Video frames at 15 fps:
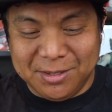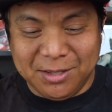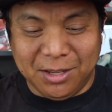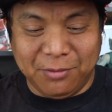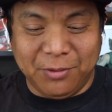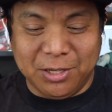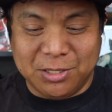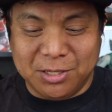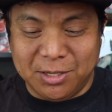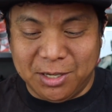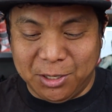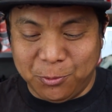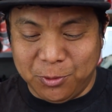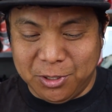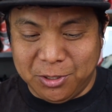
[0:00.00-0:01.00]
eventually
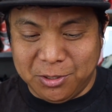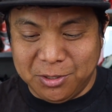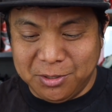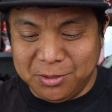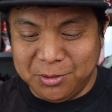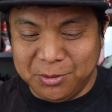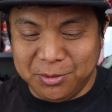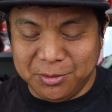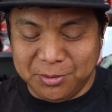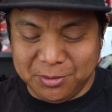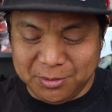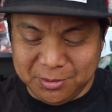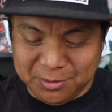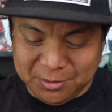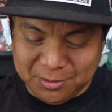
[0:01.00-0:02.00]
I will.
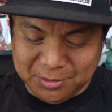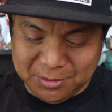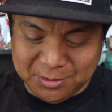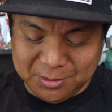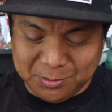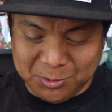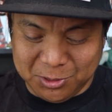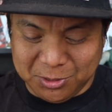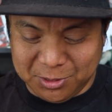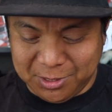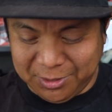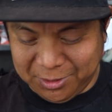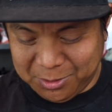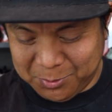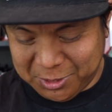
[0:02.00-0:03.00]
Just
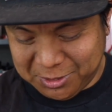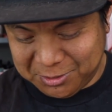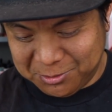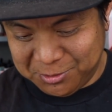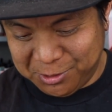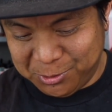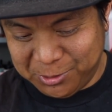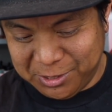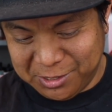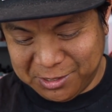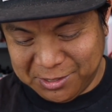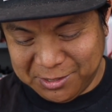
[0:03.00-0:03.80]
looking at the box real quick.